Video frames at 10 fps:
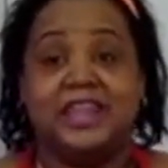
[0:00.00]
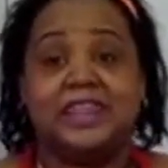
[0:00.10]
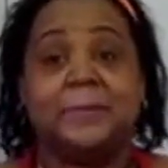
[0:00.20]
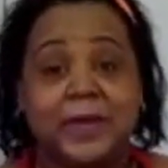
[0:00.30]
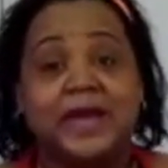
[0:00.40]

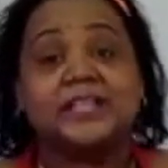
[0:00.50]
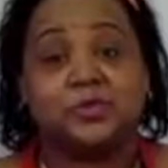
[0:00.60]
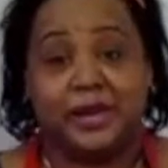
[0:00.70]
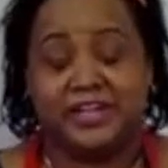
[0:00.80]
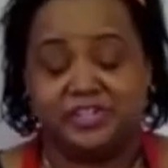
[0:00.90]
the
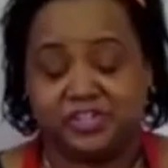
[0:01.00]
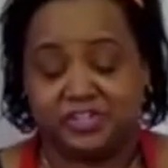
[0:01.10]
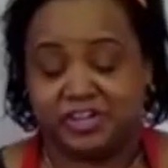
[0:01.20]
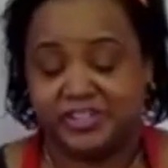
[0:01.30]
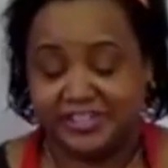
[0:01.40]
best way to
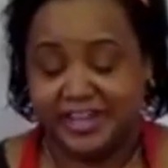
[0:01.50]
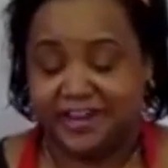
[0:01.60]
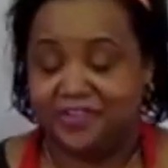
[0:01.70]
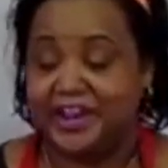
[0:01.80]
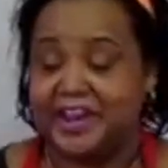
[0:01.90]
start the
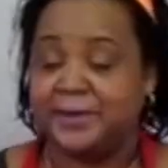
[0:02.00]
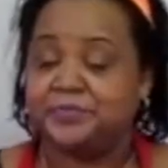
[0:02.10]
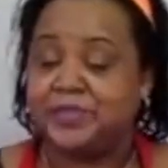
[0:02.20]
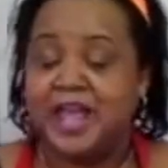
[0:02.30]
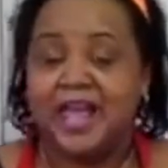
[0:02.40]
day, right?
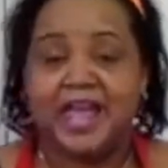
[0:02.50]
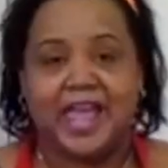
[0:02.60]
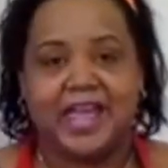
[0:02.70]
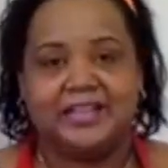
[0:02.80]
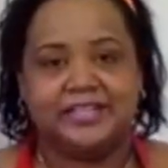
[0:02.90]

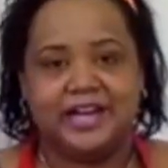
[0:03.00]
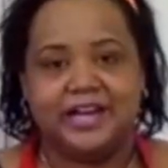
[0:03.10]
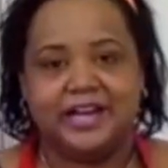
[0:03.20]
And